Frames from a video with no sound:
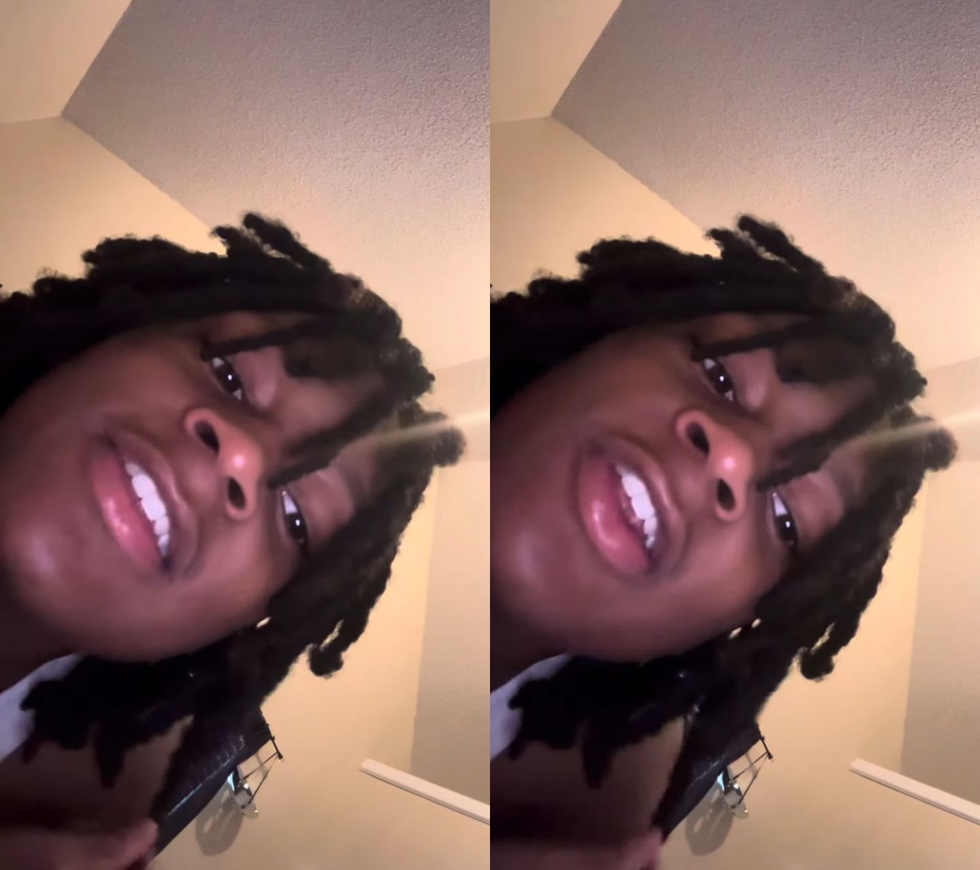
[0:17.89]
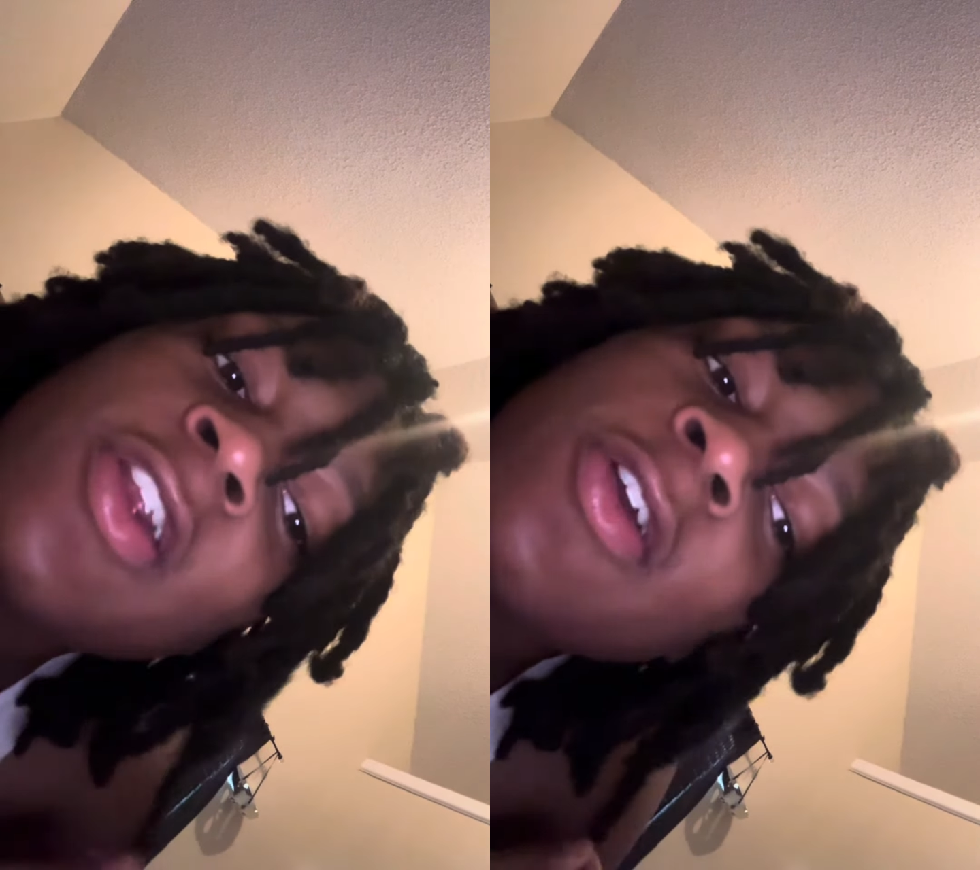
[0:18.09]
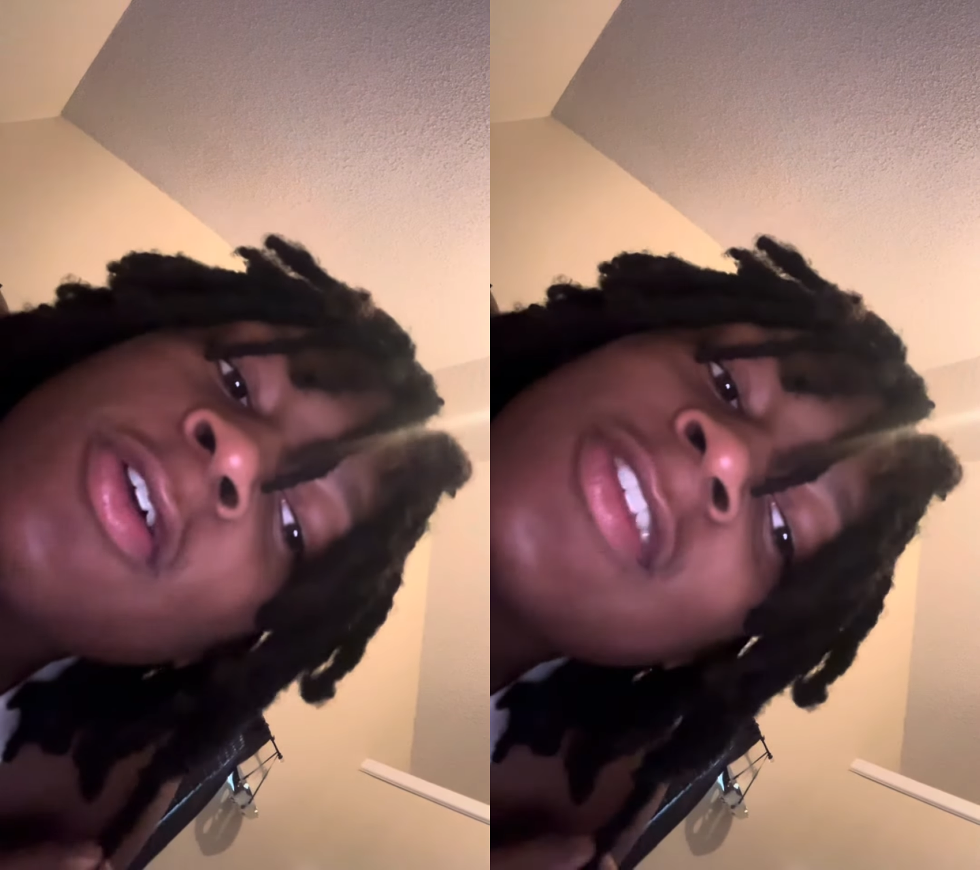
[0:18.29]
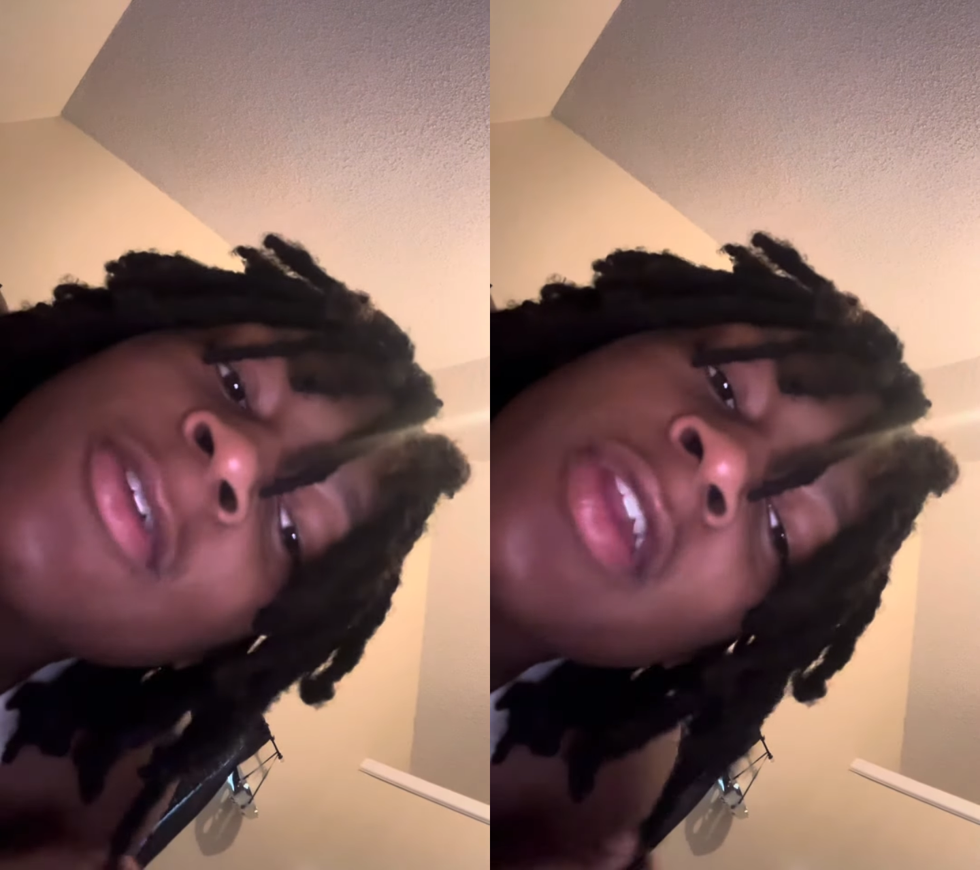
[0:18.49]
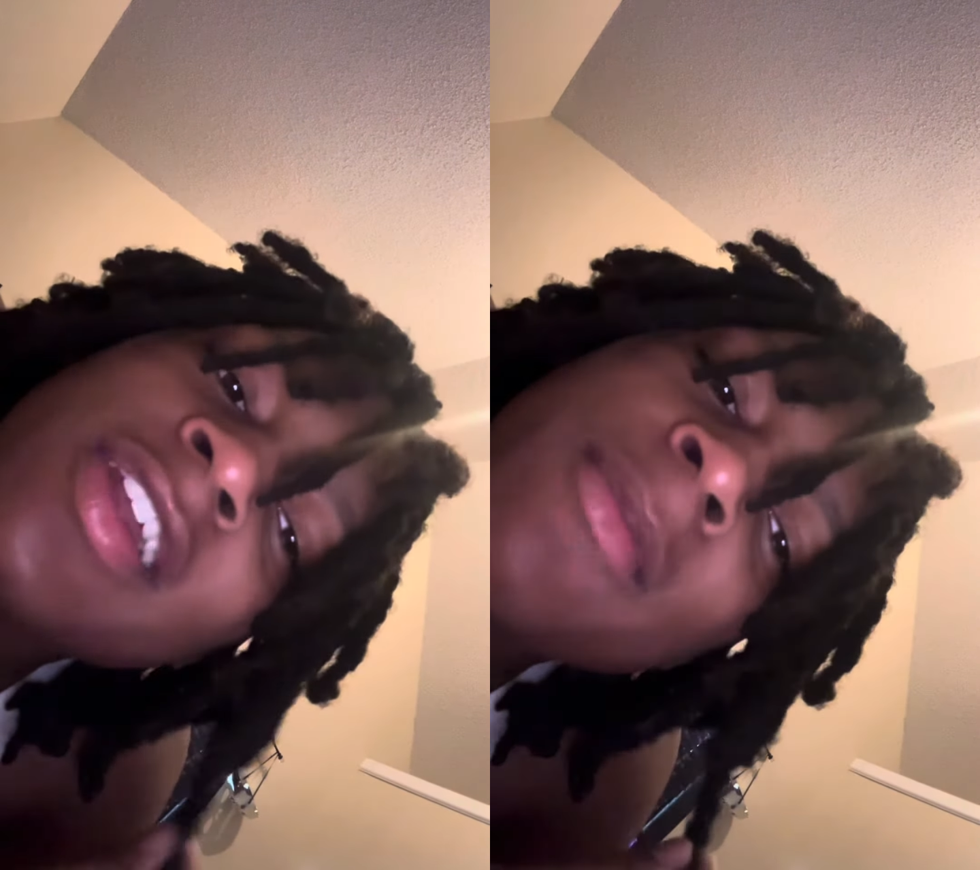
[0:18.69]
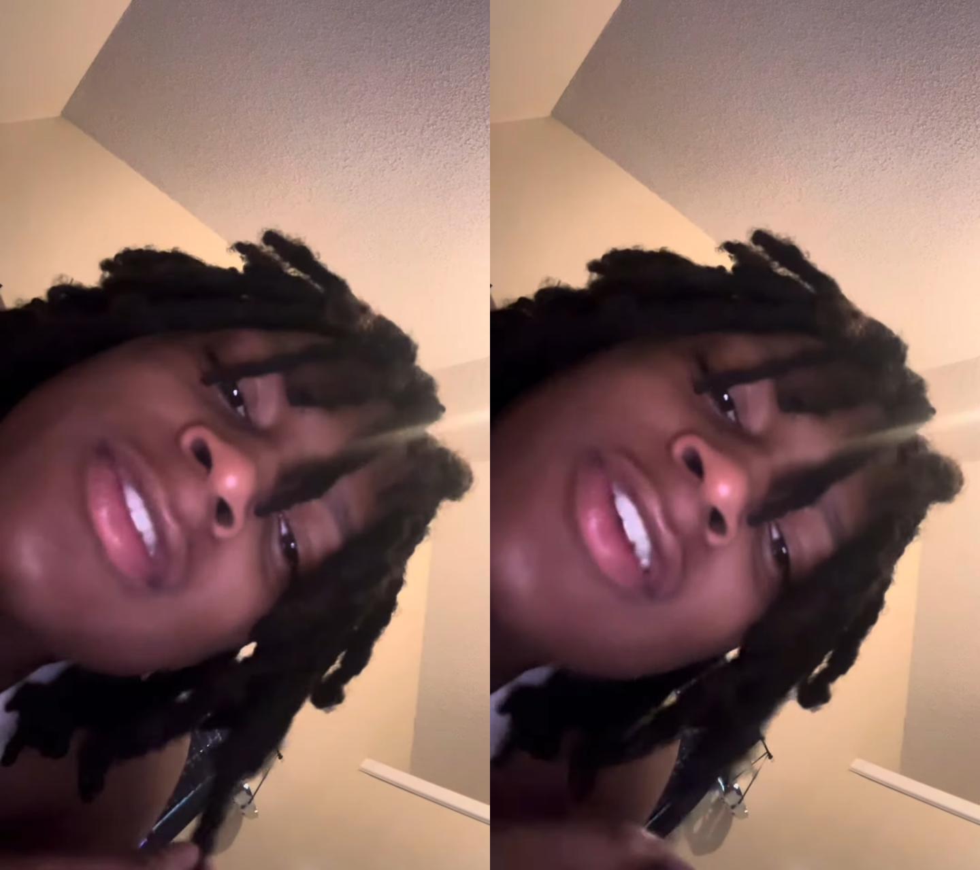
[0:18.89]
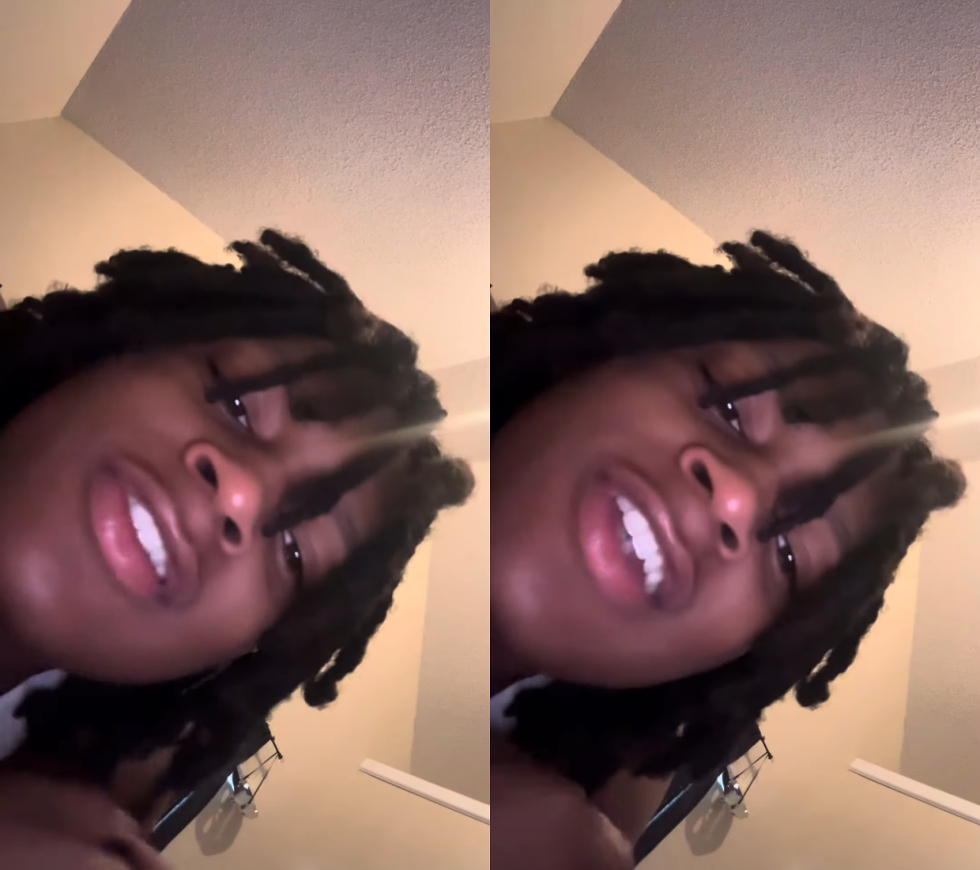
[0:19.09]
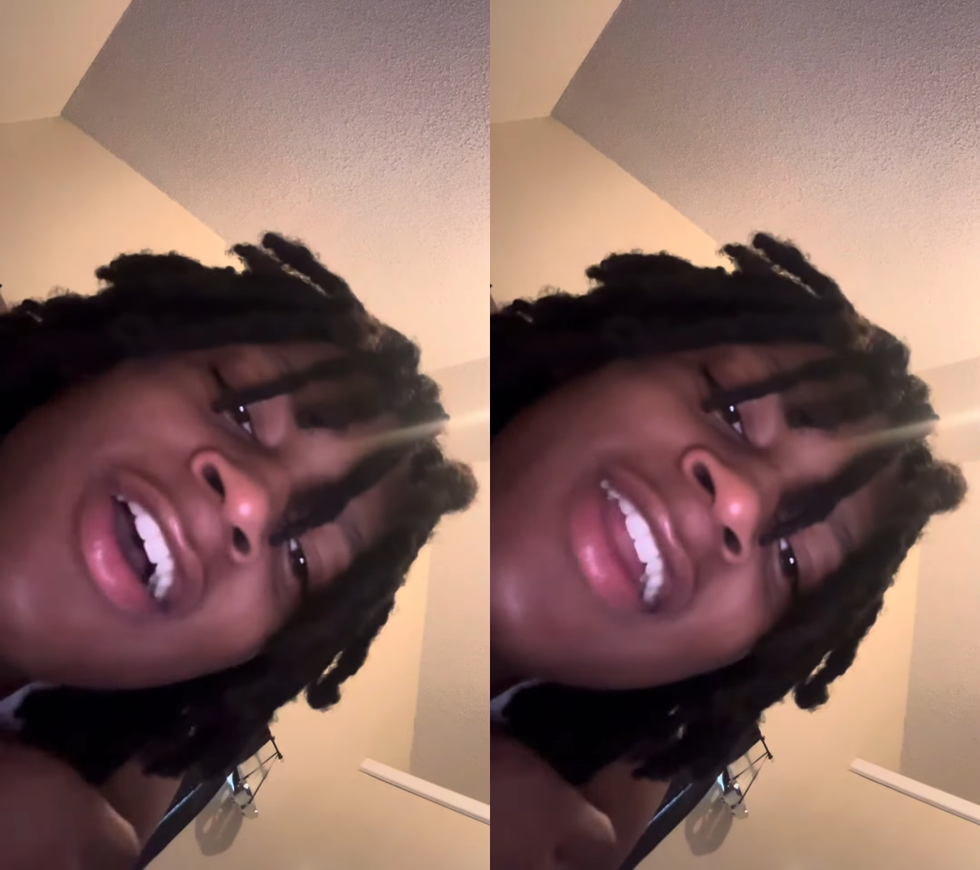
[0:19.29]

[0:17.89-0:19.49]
girls and want to come and talk to y'all